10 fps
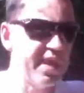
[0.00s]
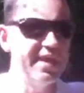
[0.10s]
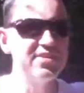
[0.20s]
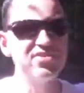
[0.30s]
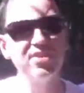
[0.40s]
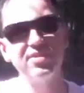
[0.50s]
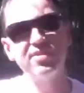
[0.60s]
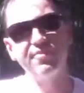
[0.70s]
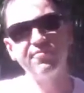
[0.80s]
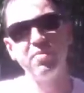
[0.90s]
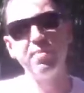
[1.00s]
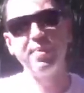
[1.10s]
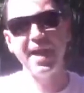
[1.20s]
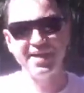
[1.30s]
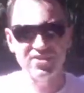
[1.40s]
is that from a
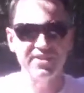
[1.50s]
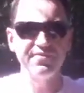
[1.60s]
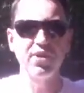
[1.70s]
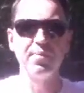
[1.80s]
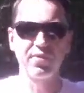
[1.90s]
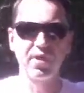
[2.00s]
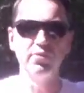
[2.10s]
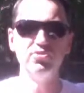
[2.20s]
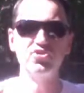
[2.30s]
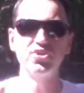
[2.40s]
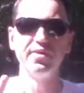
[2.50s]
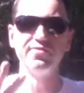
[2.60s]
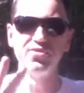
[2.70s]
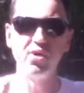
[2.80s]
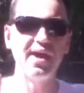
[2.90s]
passive approach
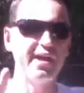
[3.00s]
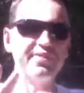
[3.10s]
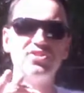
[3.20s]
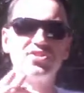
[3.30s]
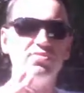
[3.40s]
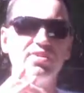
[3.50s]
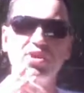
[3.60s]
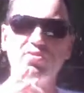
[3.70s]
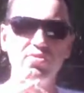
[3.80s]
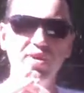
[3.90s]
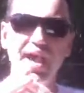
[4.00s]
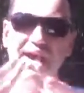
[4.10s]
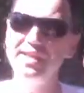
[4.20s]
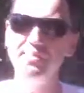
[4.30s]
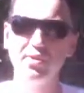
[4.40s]
of not having to recruit
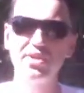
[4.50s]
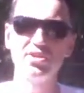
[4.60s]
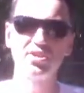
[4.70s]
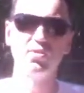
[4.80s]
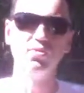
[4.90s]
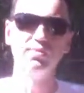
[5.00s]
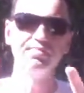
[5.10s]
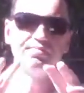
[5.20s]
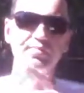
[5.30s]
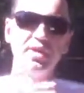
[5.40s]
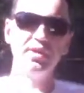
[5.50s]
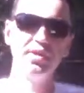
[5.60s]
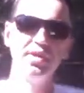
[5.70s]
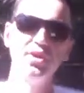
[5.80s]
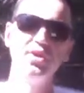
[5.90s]
anybody at all,
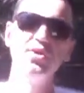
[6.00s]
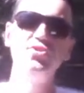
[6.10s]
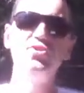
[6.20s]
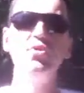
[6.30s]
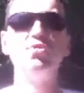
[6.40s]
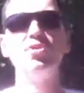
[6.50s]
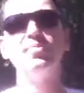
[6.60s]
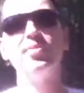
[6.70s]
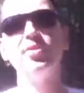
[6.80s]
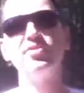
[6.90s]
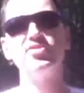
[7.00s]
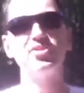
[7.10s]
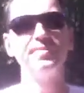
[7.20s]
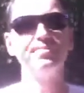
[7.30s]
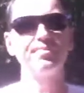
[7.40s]
you can put
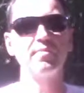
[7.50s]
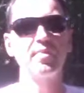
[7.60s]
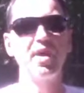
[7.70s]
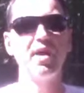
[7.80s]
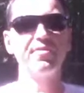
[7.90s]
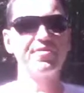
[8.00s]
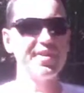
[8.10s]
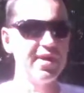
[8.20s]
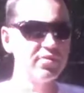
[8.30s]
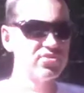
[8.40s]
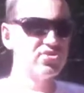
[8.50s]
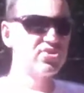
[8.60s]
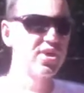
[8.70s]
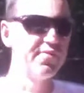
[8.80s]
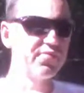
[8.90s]

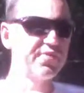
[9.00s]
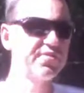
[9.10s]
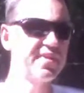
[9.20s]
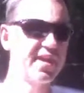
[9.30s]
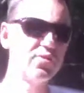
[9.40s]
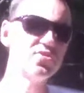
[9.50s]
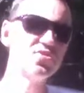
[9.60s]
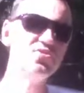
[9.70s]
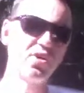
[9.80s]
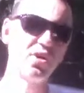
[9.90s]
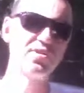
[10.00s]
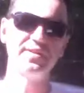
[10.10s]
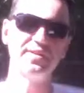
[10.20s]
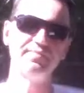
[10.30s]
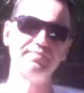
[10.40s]
just over
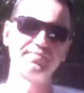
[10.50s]
$1,000 in,